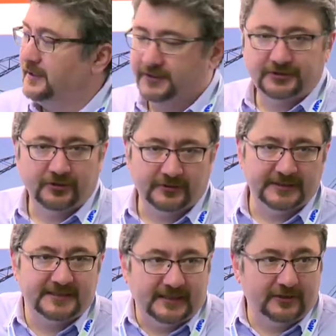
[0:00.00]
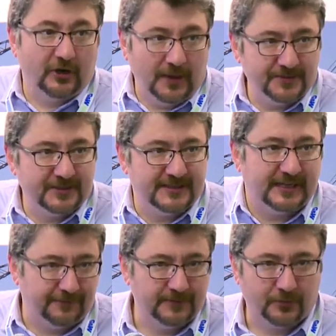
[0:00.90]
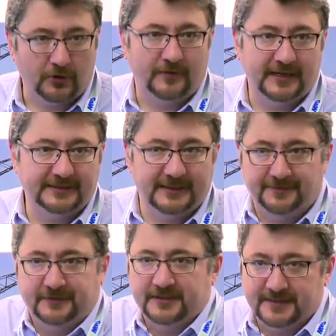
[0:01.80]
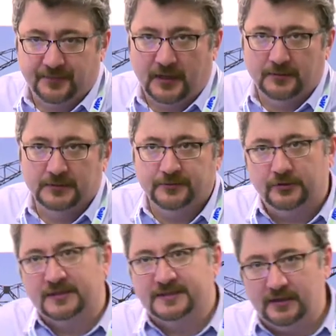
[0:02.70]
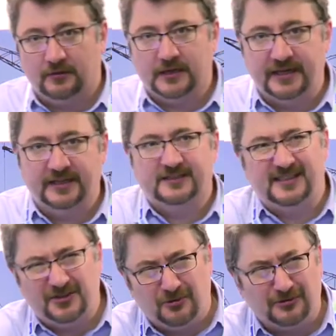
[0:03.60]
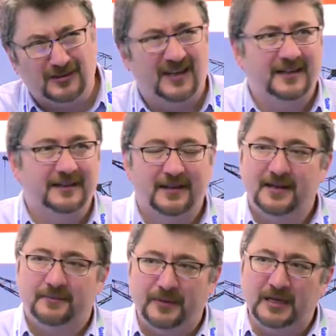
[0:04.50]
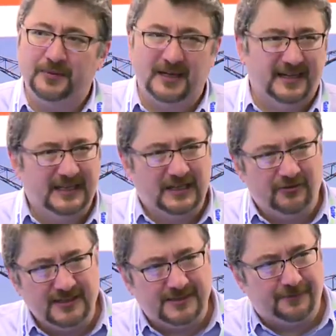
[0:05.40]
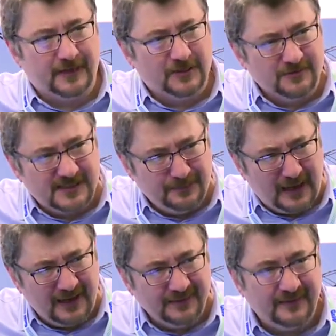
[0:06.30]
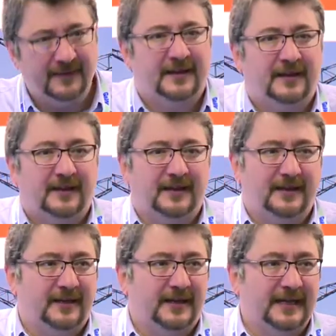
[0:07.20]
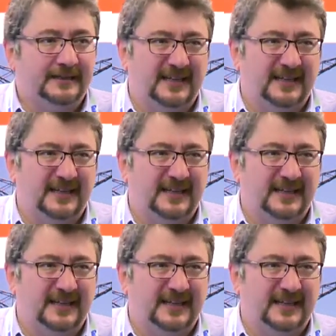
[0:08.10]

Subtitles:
So these are the options that we provide. If there is a problem, you can say, okay, it's a short line, maybe I increase the frequency band, and